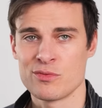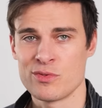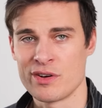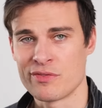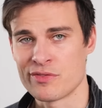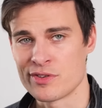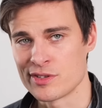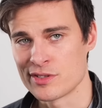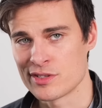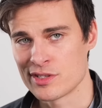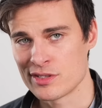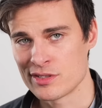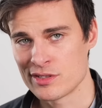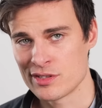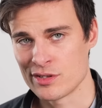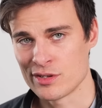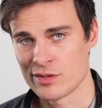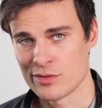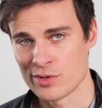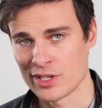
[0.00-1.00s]
reference
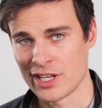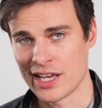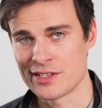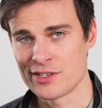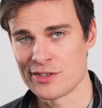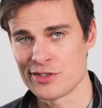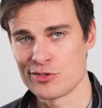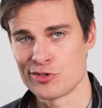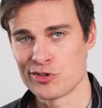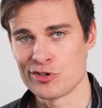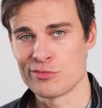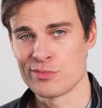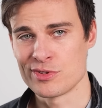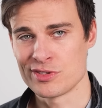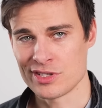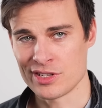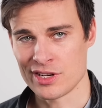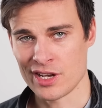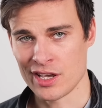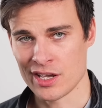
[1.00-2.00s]
to relate to the
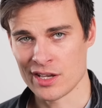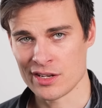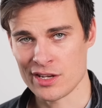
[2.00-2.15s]
Zoomers that I